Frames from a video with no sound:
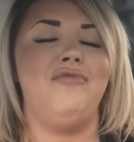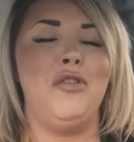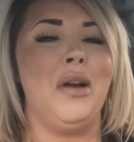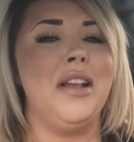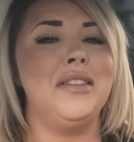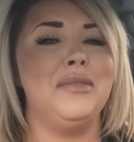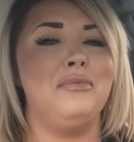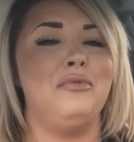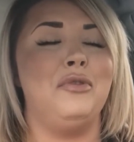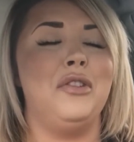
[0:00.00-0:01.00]
you guys
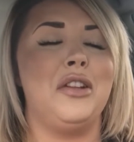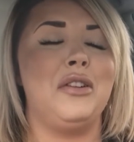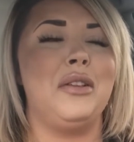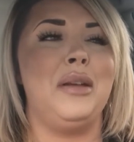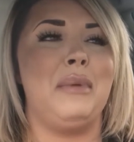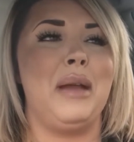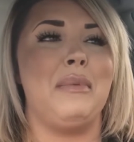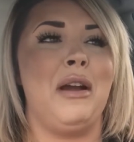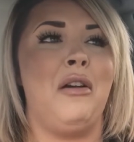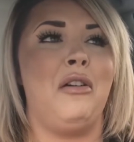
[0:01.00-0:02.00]
literally make
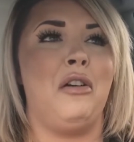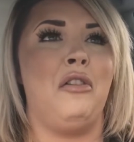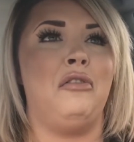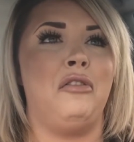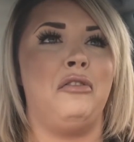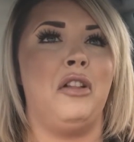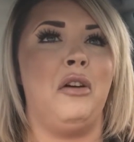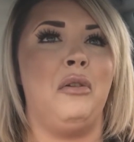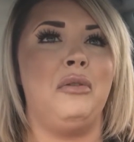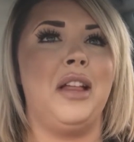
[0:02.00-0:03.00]
my heart
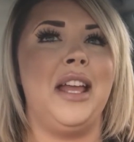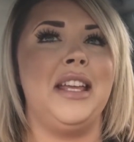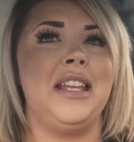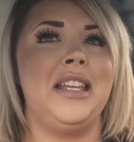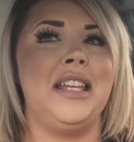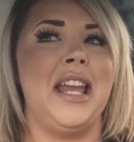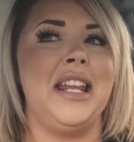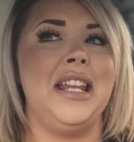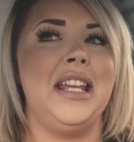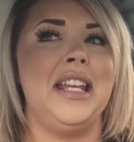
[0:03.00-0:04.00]
overflow. Like,
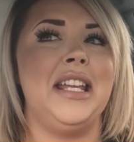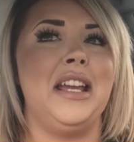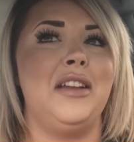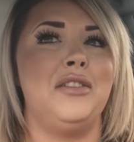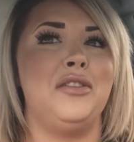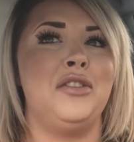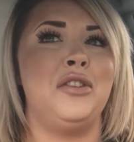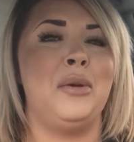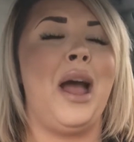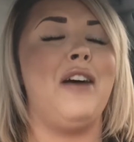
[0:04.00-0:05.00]
getting
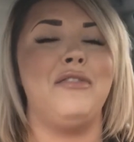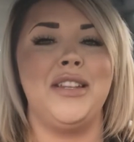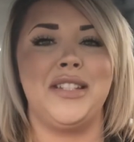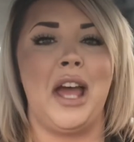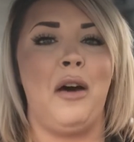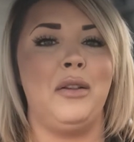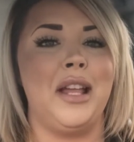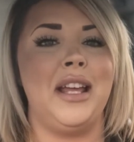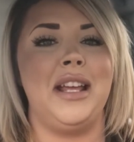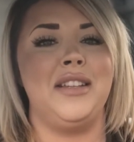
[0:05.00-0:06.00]
to have this
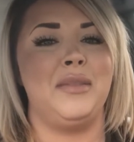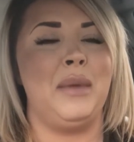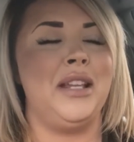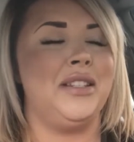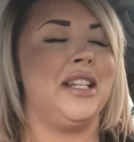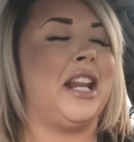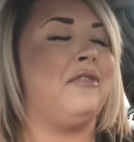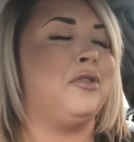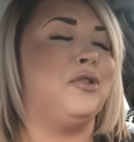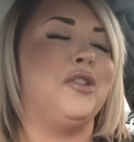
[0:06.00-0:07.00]
outlet is amazing. And
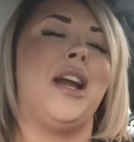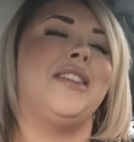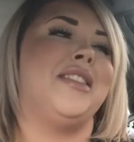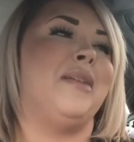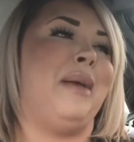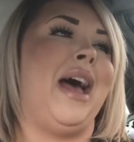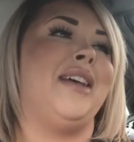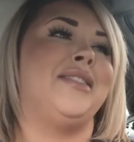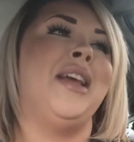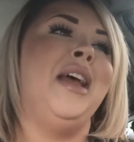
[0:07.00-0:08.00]
I've told you guys in the
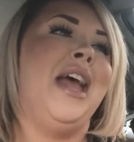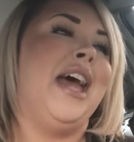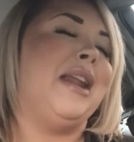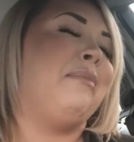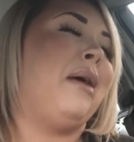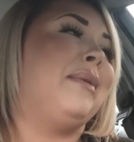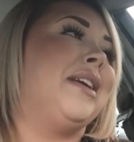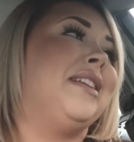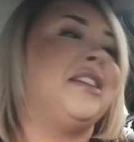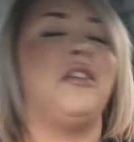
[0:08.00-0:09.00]
past, and I'm probably
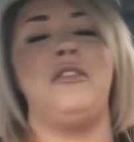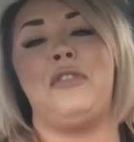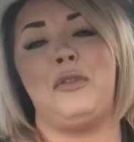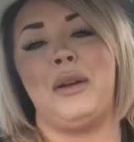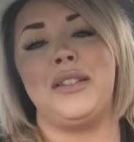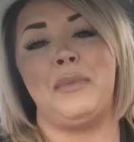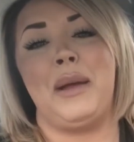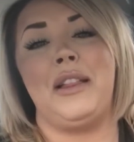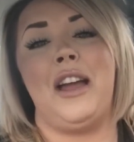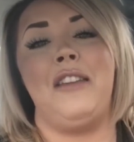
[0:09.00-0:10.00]
going to tell you for the rest of
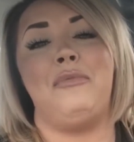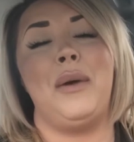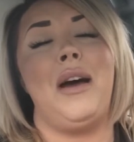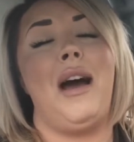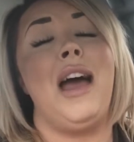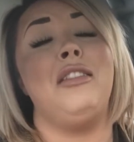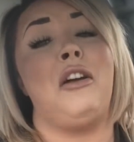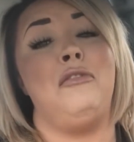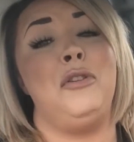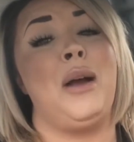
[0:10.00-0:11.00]
my life, but I
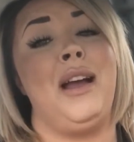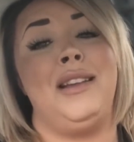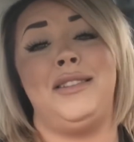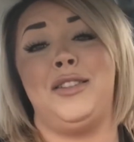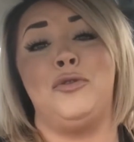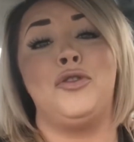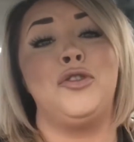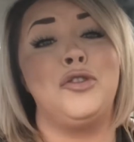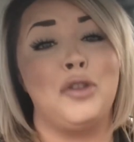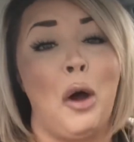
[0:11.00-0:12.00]
love you guys
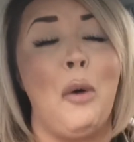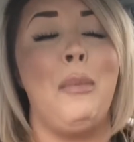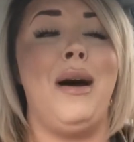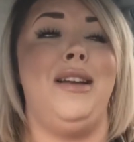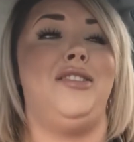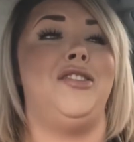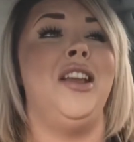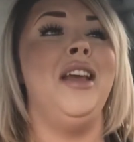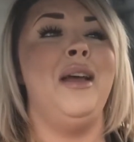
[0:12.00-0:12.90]
so much.